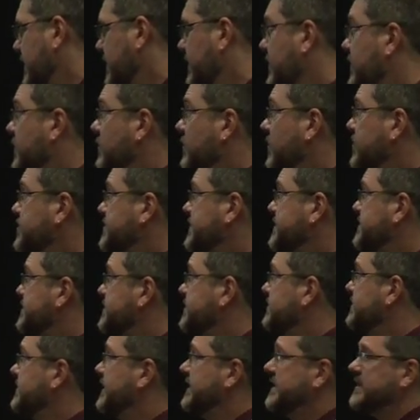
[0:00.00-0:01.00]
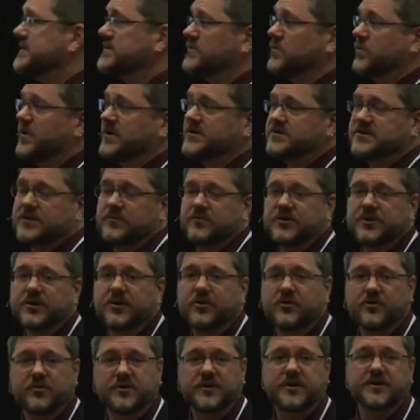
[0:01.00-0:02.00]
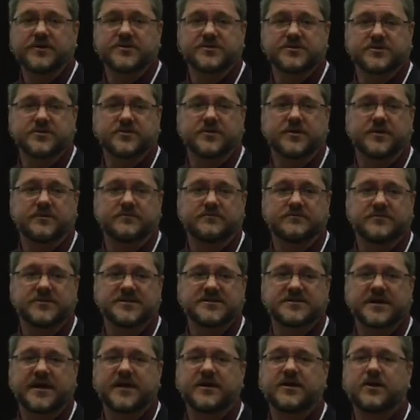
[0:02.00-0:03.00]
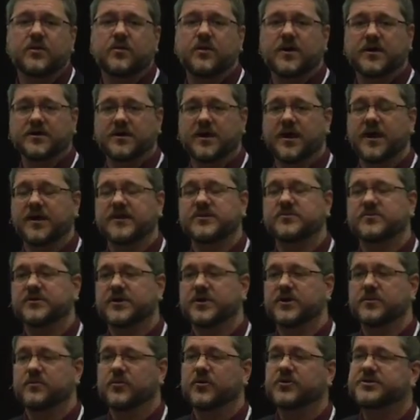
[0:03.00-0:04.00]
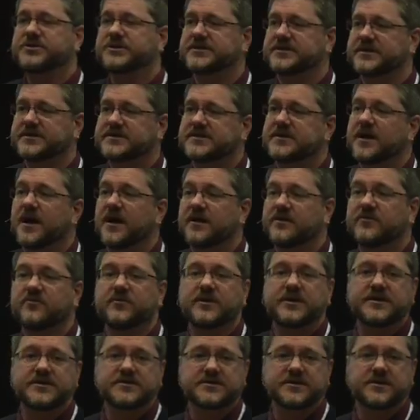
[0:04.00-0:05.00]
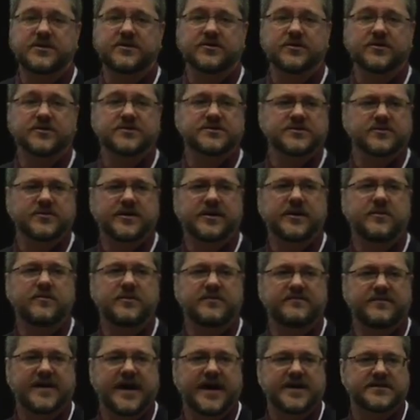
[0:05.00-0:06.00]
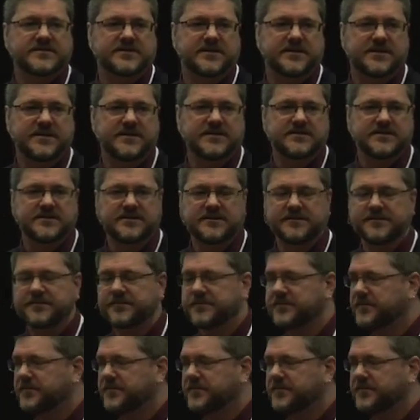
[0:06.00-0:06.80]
The merchant certainly doesn't want someone to go to another store, decide to go online to another merchant that's not 3D Secure so it can be fast and easy.